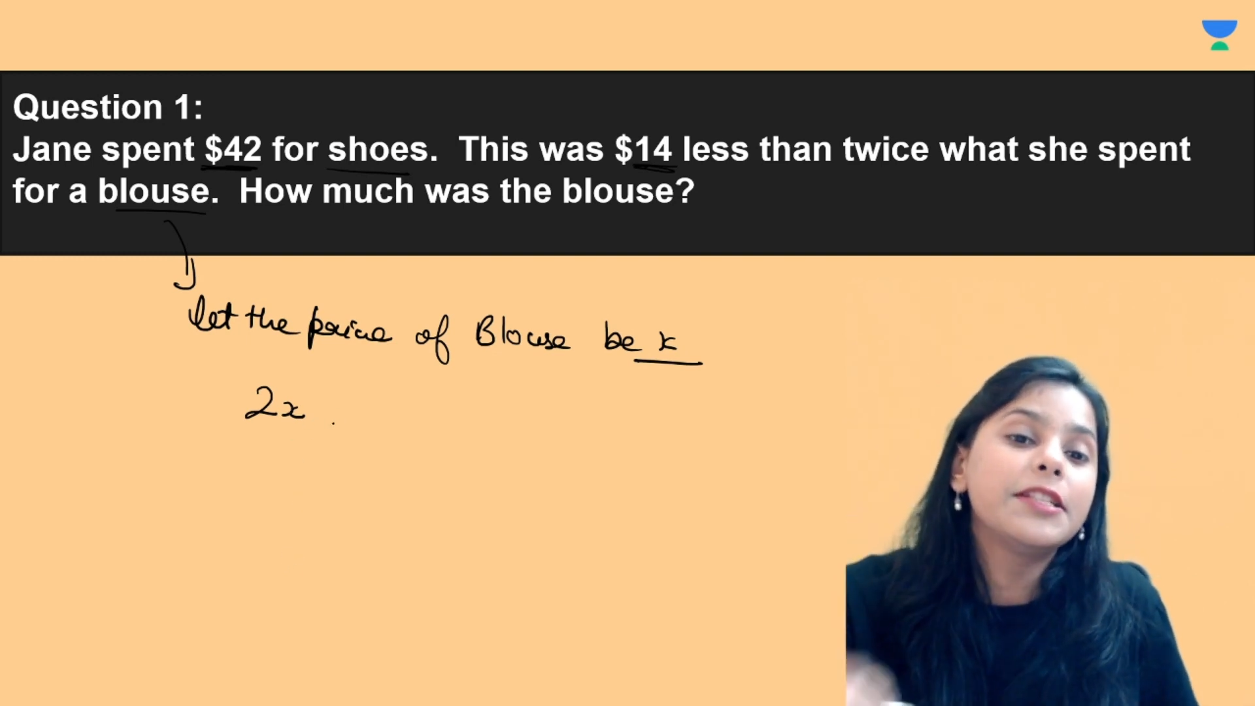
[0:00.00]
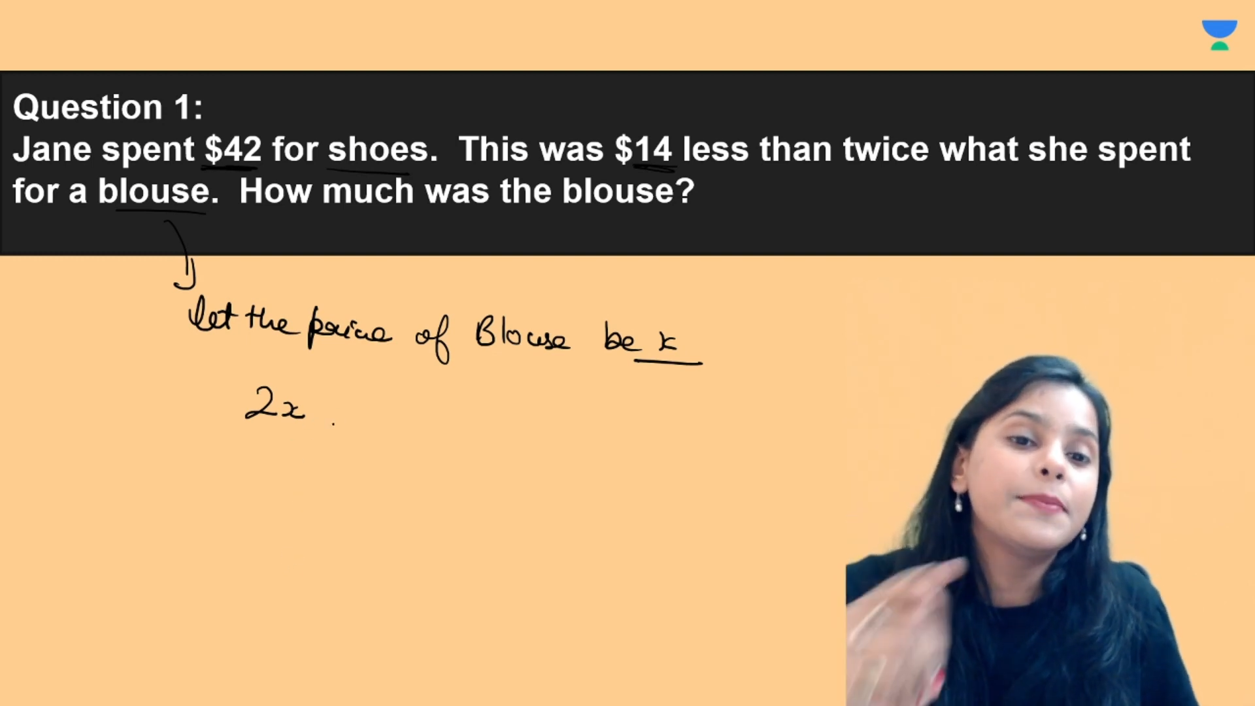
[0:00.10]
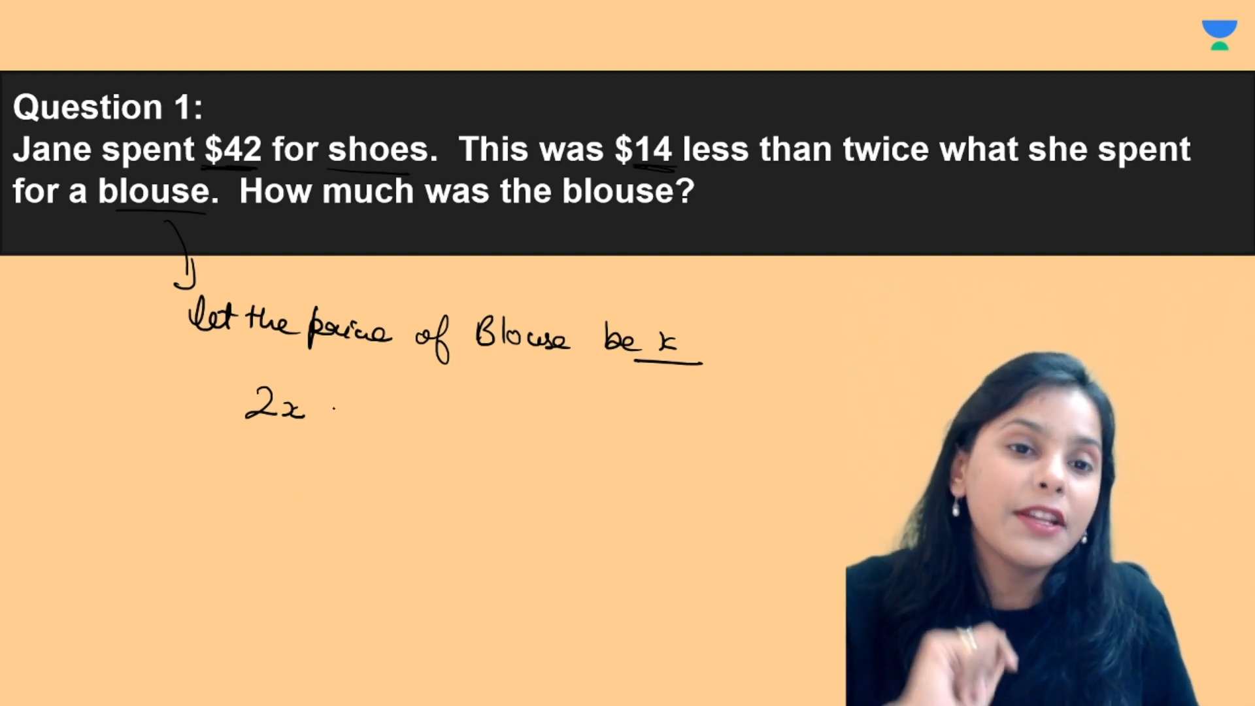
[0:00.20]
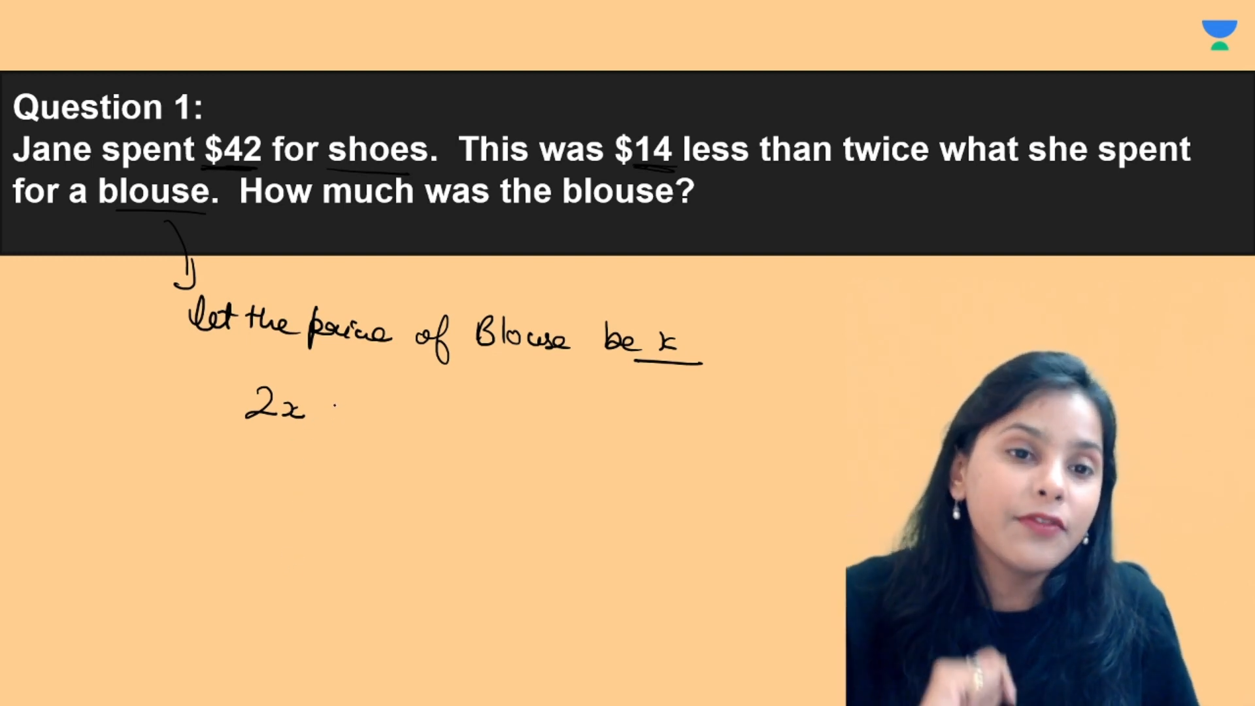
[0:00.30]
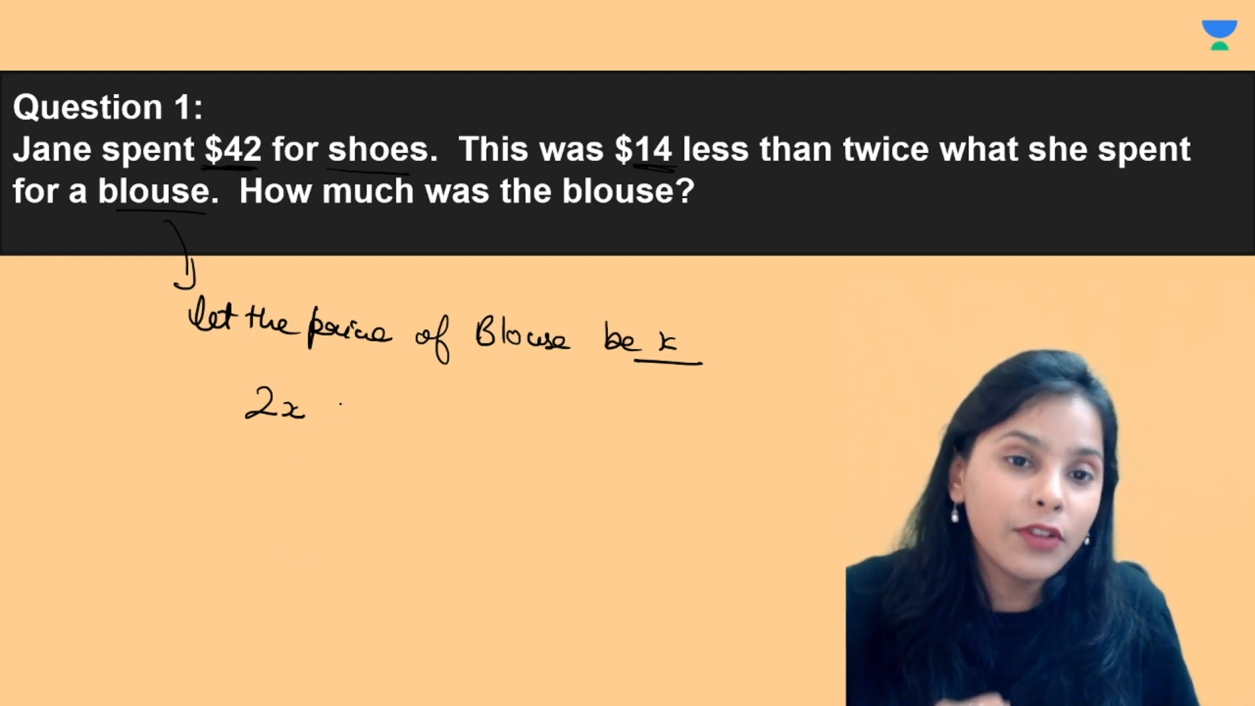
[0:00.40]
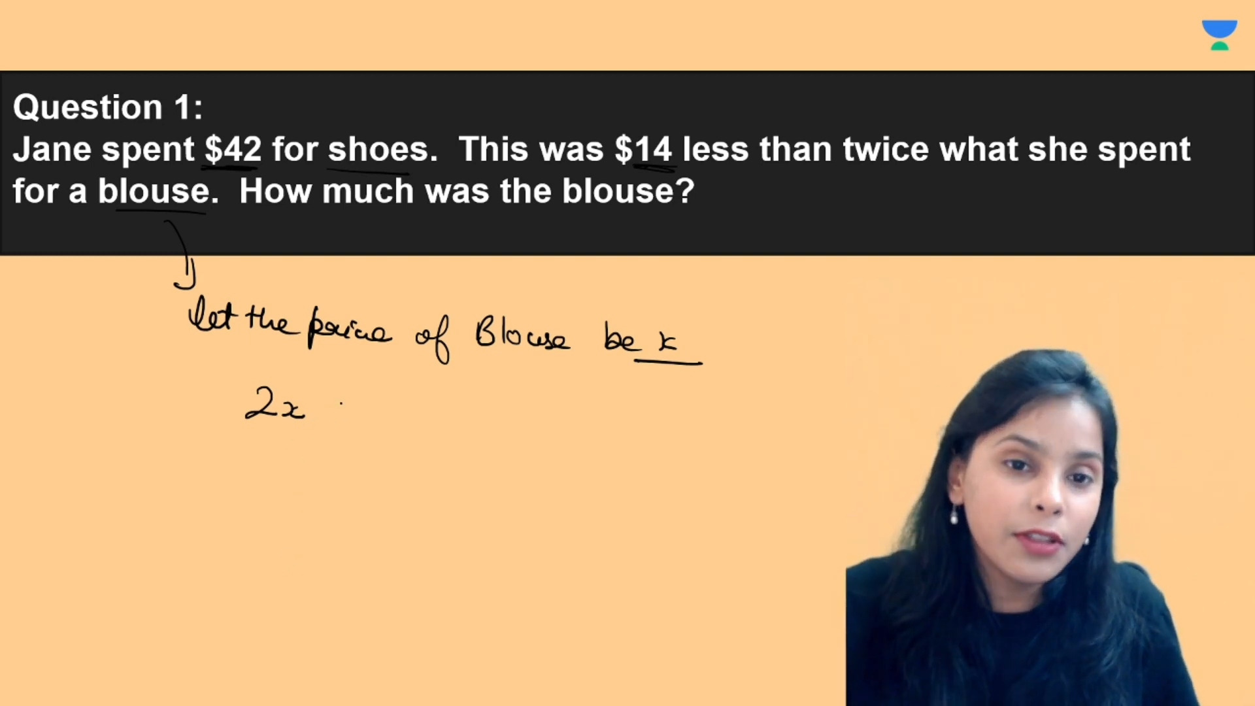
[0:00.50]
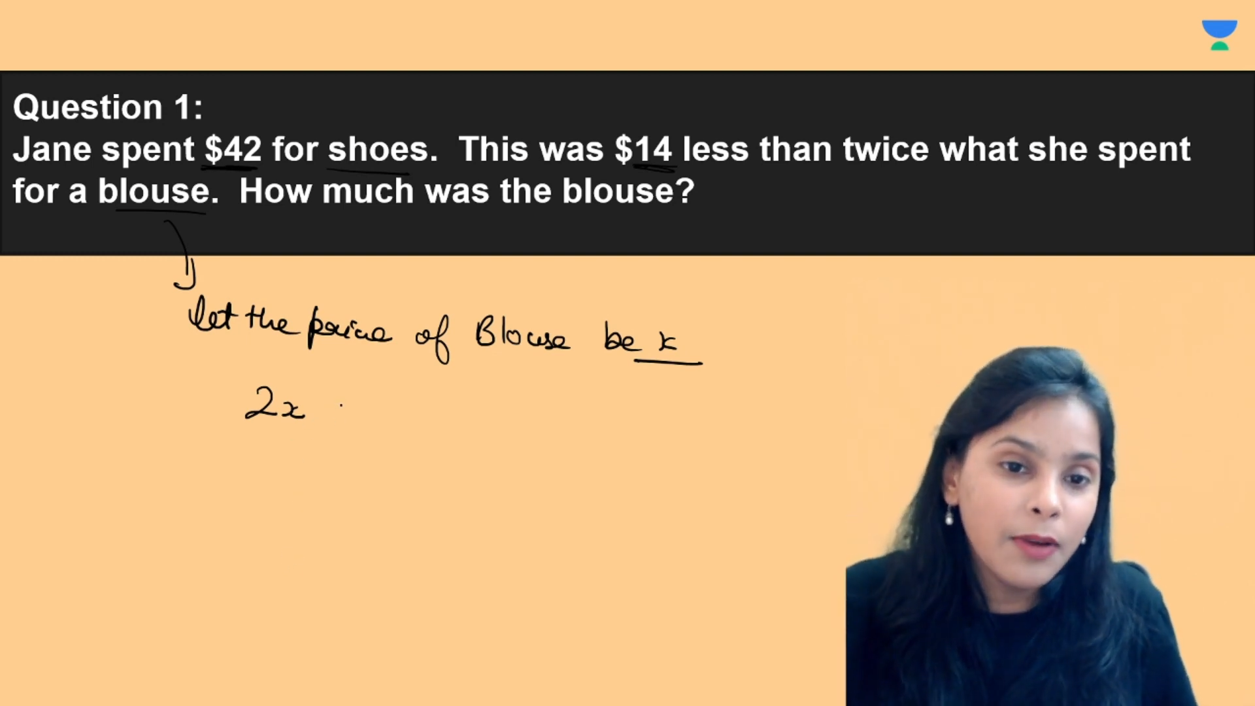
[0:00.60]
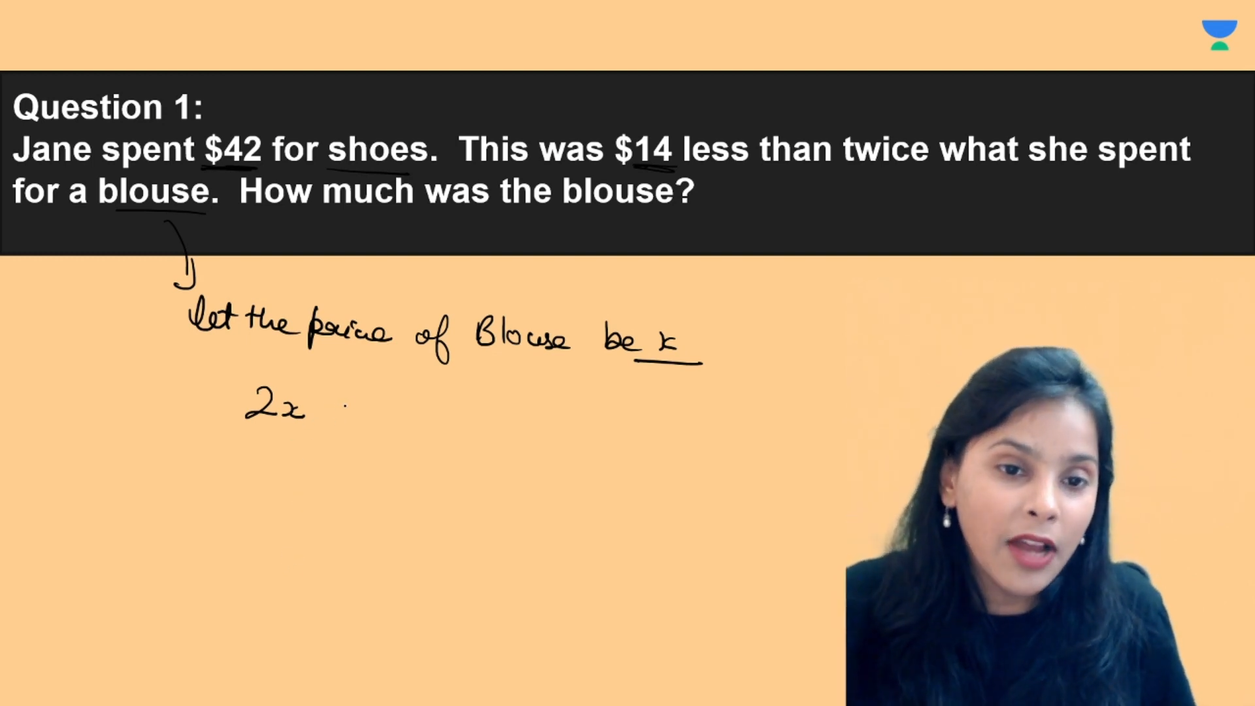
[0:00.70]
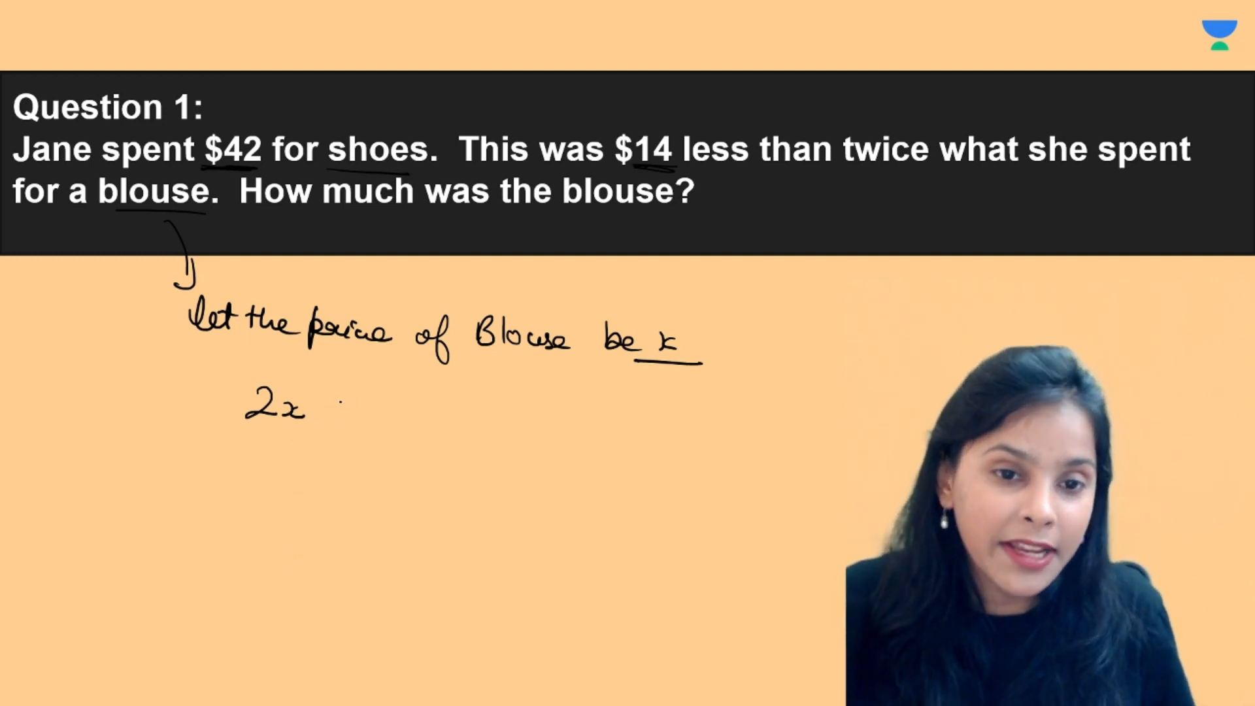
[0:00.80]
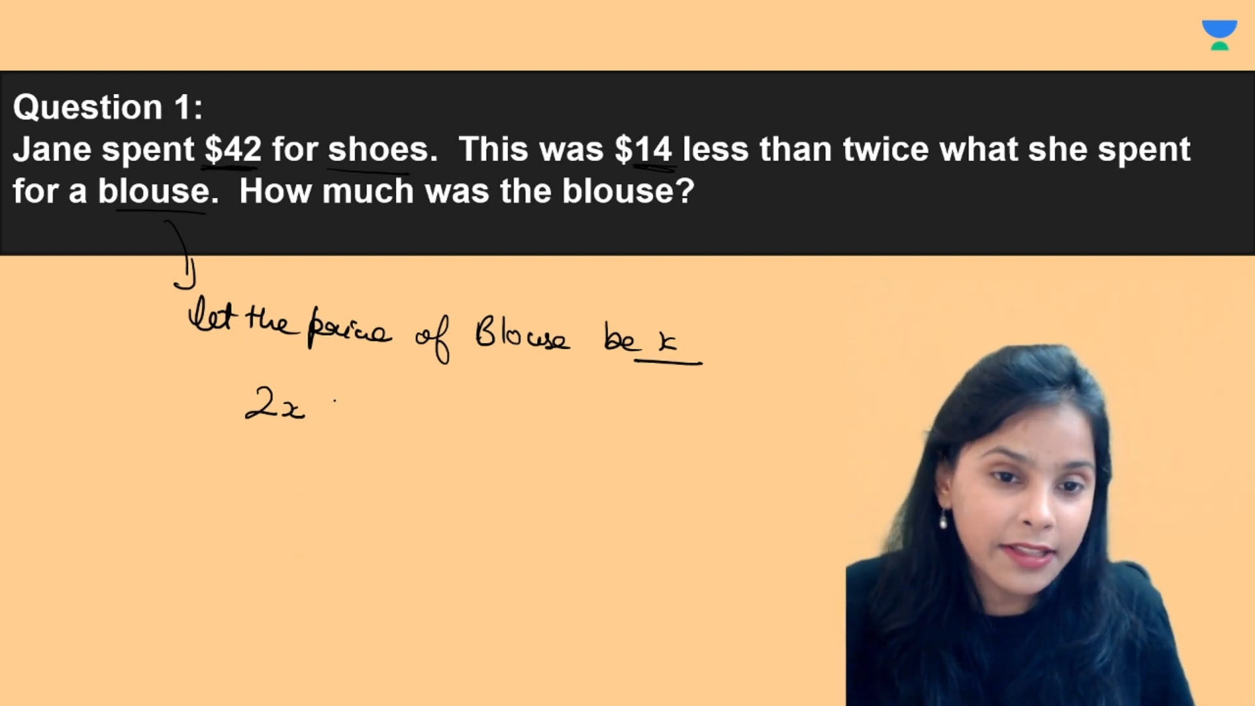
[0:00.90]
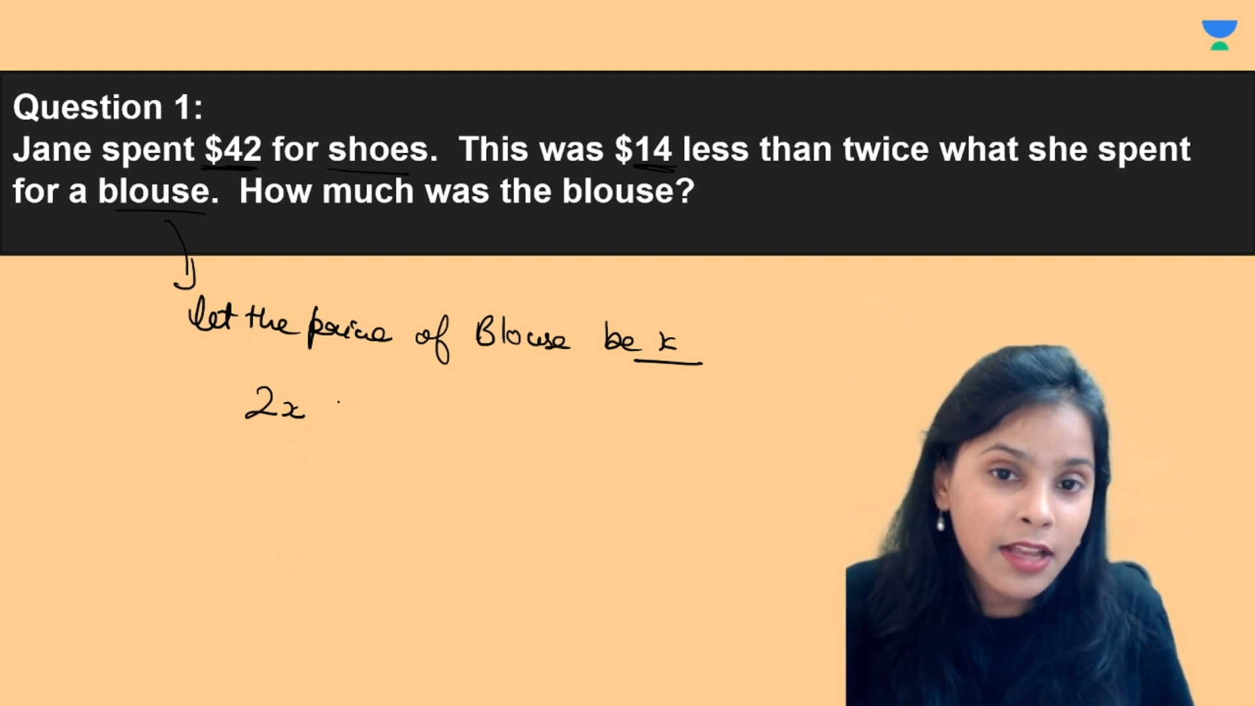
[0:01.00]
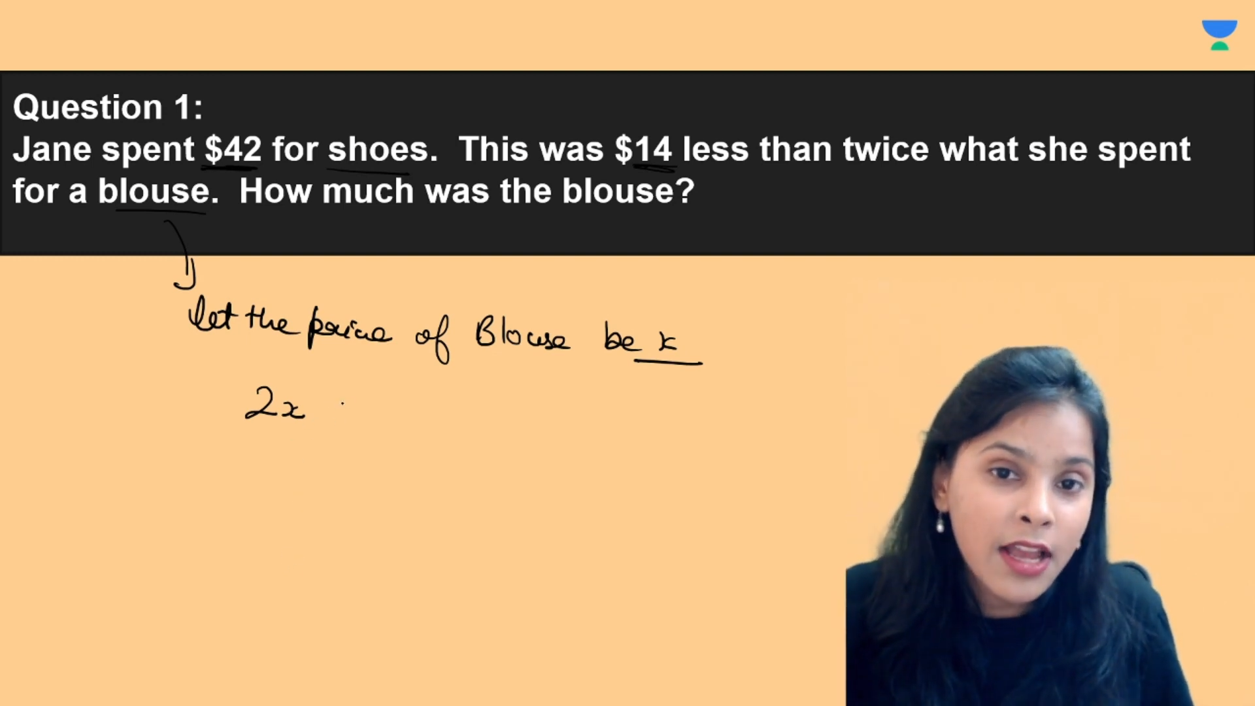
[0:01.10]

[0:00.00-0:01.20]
spent for the blouse.